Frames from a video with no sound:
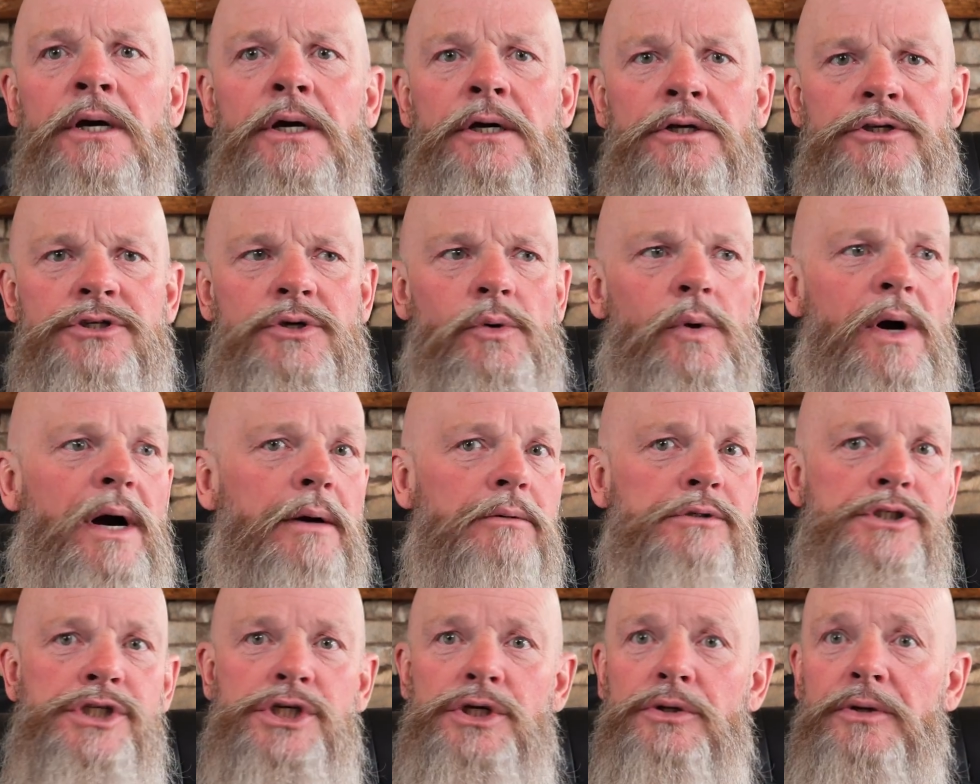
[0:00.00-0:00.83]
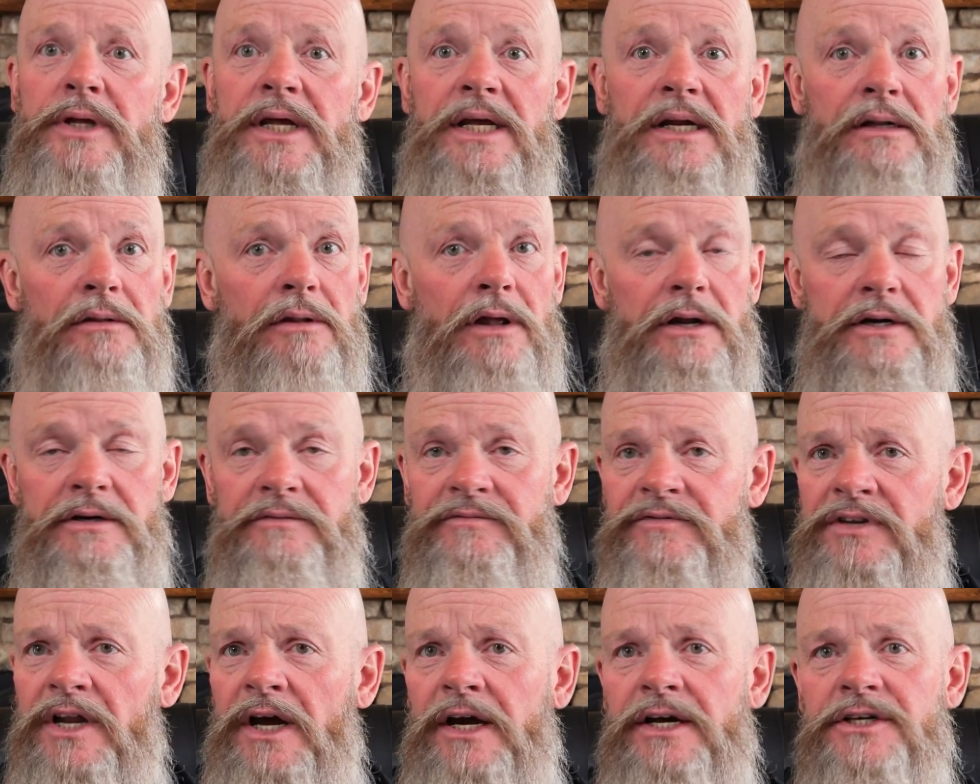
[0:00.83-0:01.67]
so I was shooting in a lot
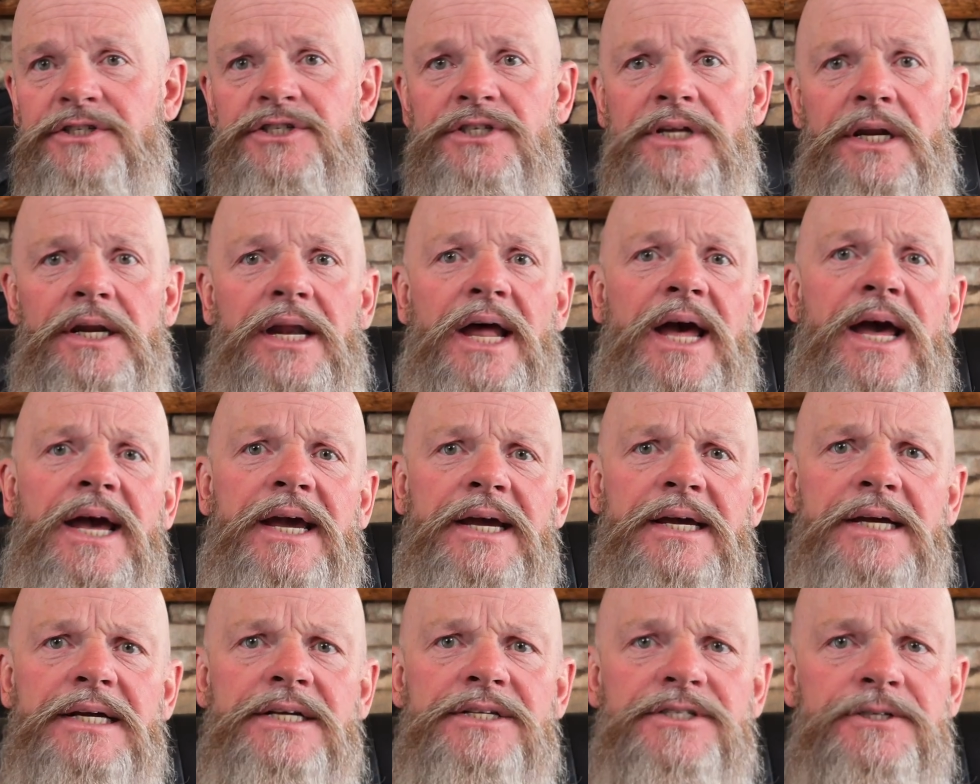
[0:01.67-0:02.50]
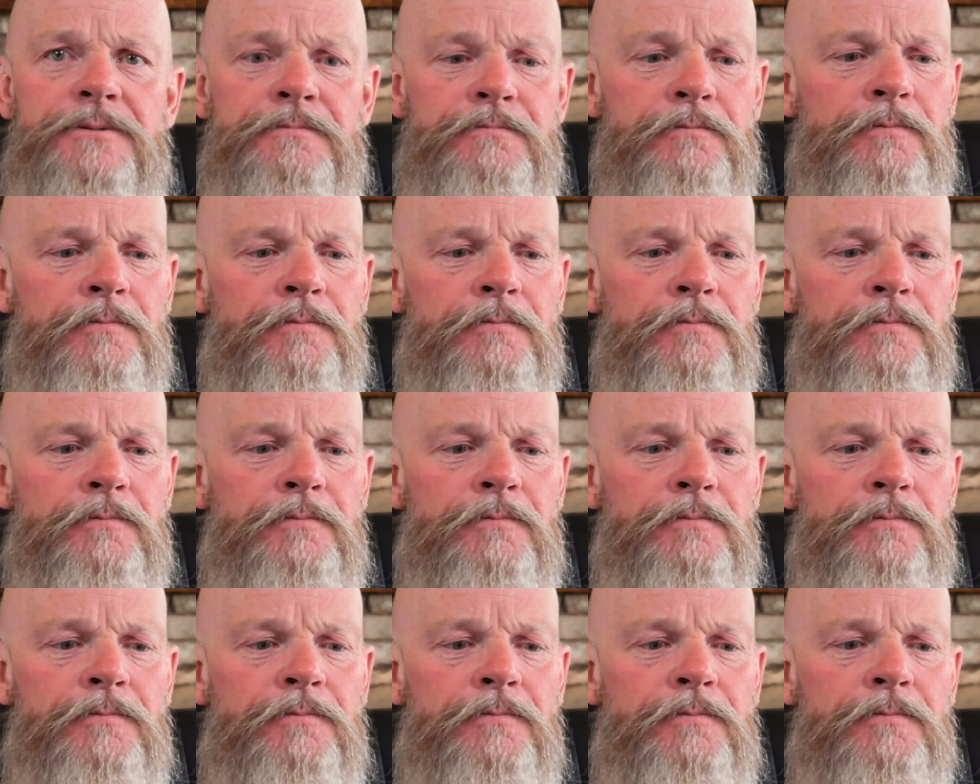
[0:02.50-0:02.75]
of dust and haze.